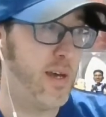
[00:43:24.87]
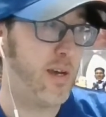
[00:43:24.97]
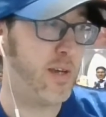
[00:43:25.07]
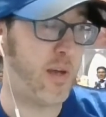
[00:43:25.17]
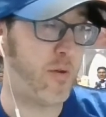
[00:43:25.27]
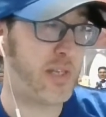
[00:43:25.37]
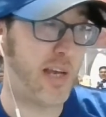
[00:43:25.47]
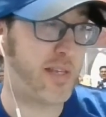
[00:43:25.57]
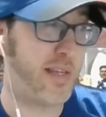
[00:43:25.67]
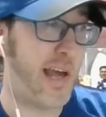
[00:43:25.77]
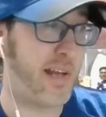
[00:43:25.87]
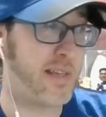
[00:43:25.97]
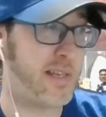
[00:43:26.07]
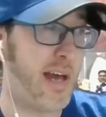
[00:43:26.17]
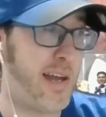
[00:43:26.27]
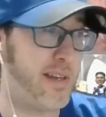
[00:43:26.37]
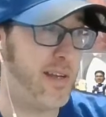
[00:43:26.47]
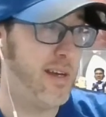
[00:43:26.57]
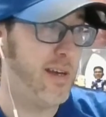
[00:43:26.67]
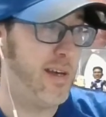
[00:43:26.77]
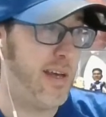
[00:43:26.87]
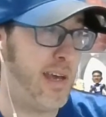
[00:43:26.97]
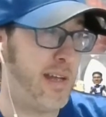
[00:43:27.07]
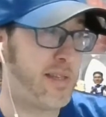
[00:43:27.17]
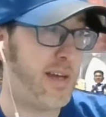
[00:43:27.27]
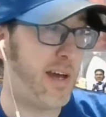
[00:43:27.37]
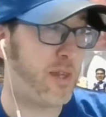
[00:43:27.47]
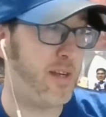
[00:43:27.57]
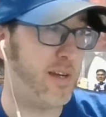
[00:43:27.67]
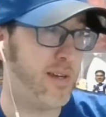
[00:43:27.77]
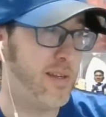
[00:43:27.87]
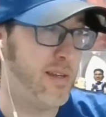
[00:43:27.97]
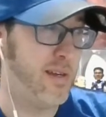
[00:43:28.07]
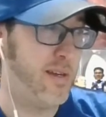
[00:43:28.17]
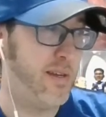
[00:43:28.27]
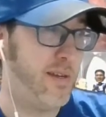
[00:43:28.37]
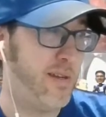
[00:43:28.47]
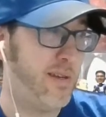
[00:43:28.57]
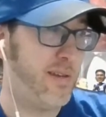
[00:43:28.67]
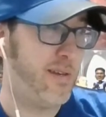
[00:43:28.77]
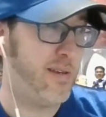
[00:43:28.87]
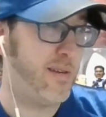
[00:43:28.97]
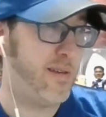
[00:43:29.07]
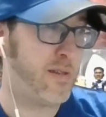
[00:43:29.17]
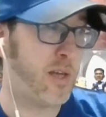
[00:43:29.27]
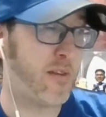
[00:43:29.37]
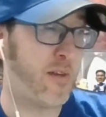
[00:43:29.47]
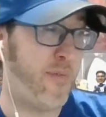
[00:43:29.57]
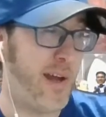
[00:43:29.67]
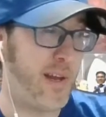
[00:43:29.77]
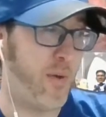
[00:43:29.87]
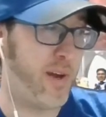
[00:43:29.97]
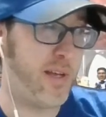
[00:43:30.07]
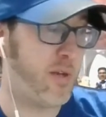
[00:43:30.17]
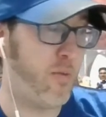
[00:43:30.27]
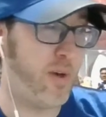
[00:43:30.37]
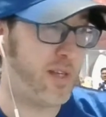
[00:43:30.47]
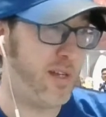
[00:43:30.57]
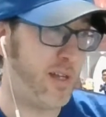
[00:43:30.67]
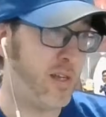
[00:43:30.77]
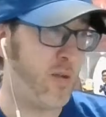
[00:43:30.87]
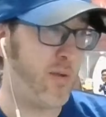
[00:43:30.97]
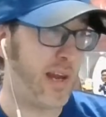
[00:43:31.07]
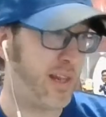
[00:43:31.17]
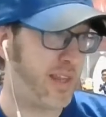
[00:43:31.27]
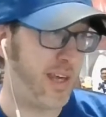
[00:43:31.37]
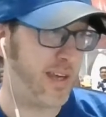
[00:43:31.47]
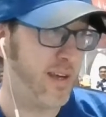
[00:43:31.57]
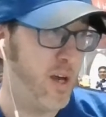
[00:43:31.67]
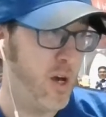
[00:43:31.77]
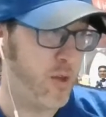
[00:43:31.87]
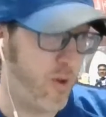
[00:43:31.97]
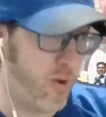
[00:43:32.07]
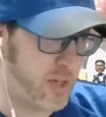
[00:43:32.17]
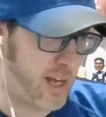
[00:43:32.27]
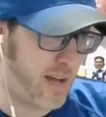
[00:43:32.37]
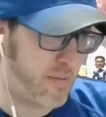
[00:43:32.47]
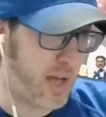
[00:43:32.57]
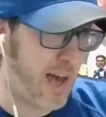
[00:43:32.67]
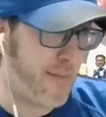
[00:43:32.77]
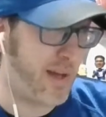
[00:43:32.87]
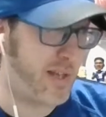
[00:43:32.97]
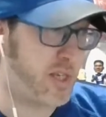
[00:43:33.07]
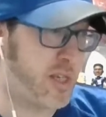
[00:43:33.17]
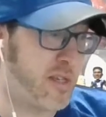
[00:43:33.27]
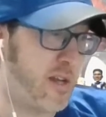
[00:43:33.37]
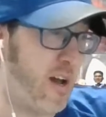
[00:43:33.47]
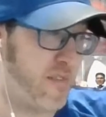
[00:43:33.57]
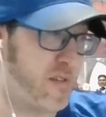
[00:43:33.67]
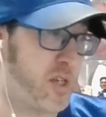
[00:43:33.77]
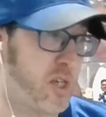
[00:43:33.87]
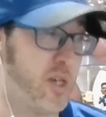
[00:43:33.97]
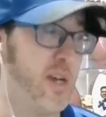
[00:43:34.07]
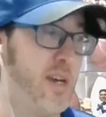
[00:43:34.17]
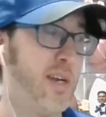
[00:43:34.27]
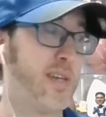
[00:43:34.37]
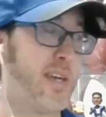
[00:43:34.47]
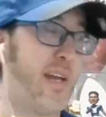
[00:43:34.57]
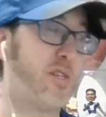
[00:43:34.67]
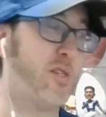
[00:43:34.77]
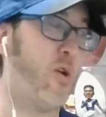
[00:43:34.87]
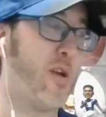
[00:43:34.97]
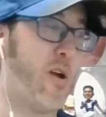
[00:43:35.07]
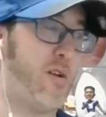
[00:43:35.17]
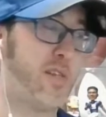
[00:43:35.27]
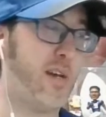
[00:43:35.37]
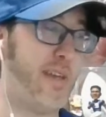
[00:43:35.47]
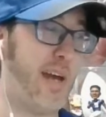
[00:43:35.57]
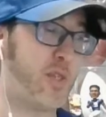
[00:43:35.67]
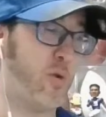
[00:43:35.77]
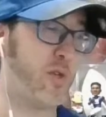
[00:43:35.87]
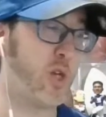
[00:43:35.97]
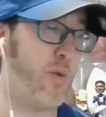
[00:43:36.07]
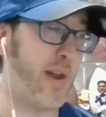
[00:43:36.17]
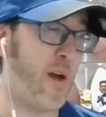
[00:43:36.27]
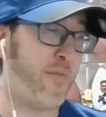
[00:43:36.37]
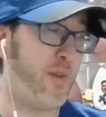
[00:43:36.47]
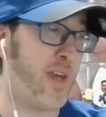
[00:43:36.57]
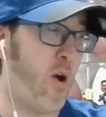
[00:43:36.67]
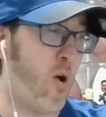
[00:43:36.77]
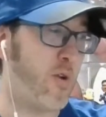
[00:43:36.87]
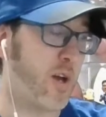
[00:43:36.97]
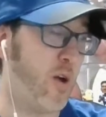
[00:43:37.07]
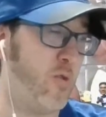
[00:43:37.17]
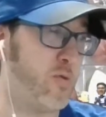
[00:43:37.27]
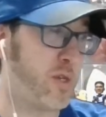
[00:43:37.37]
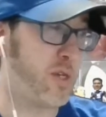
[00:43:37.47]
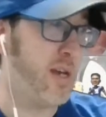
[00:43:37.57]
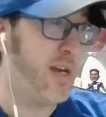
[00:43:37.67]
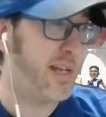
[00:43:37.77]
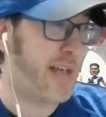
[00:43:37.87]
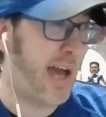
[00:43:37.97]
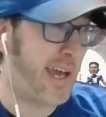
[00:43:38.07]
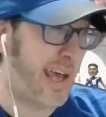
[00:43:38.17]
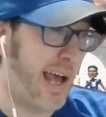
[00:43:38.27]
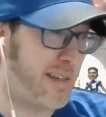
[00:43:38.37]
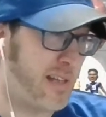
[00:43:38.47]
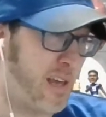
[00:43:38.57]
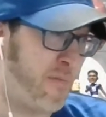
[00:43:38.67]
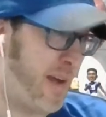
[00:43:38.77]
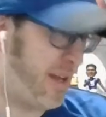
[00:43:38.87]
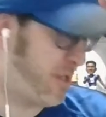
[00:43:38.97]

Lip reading: because I was testing that. It's not the to find out what it is. It wasn't doing anything. Throws it up top and stuffed. Gets no yards on that, so a 2 and out for the Argos. Ticats defense